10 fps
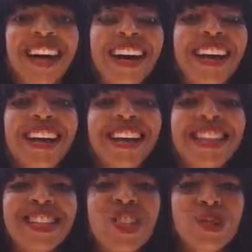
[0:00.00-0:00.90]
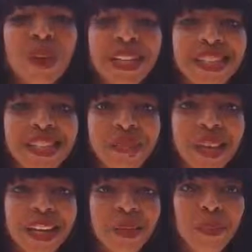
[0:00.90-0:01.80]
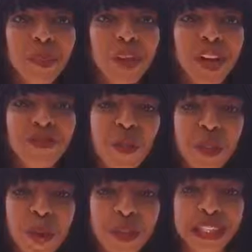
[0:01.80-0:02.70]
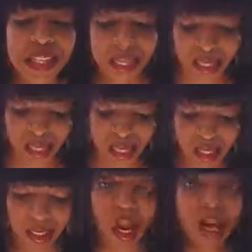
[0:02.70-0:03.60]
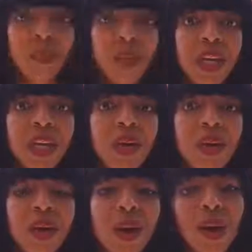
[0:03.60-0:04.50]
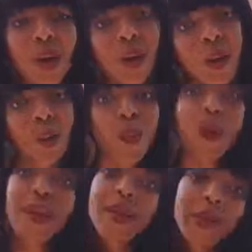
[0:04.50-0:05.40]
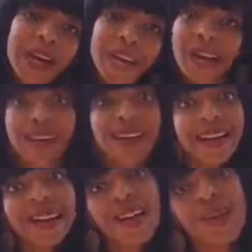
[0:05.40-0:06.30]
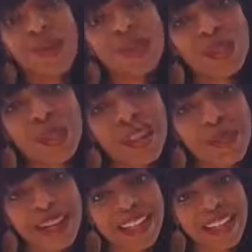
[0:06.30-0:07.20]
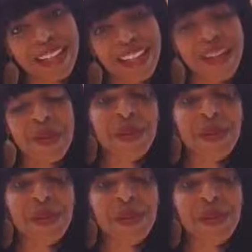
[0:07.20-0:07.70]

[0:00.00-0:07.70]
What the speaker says: Hi, this is Modesta Maigan Buguni from Purpose and Excellence. I am here working my lighting, and I always working my lighting.